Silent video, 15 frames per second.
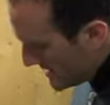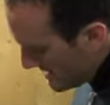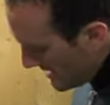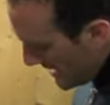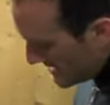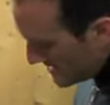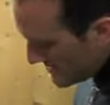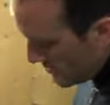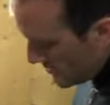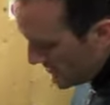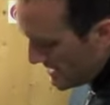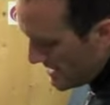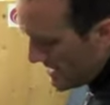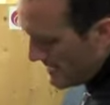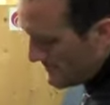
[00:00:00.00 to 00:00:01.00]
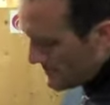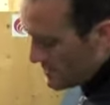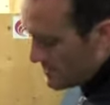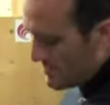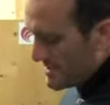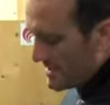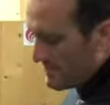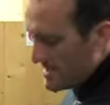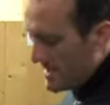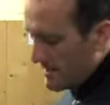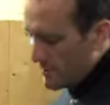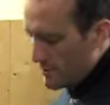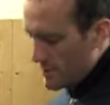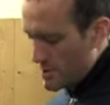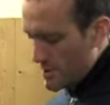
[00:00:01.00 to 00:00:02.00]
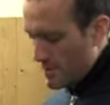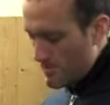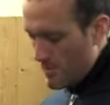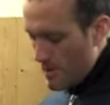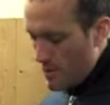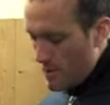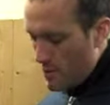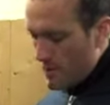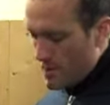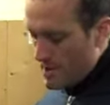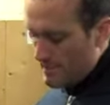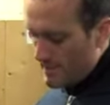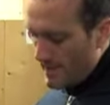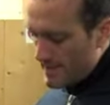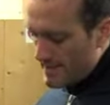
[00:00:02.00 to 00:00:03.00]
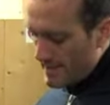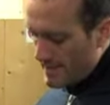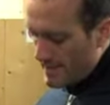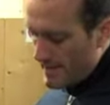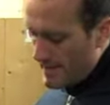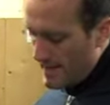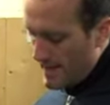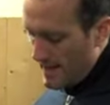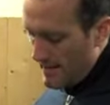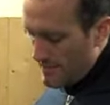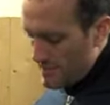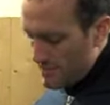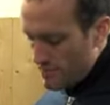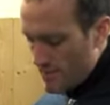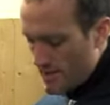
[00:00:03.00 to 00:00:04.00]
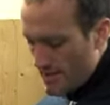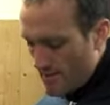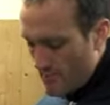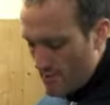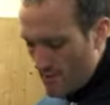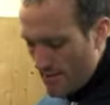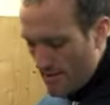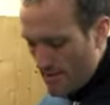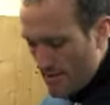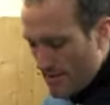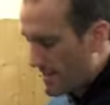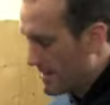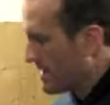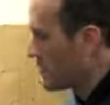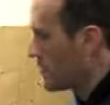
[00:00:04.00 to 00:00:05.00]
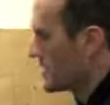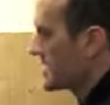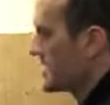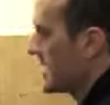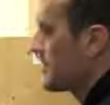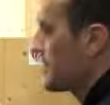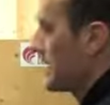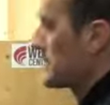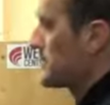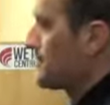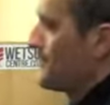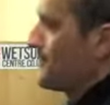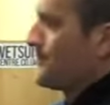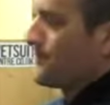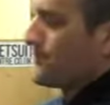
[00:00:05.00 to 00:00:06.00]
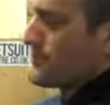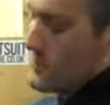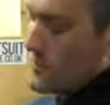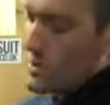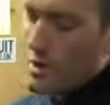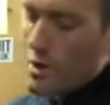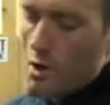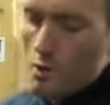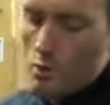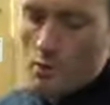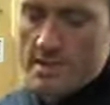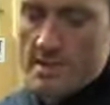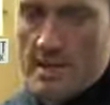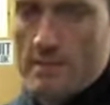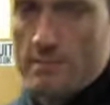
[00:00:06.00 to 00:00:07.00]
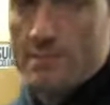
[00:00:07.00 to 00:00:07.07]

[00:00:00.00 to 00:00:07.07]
It has got the super seam technology, which is basically this really, really thin liquid taping in all the seams.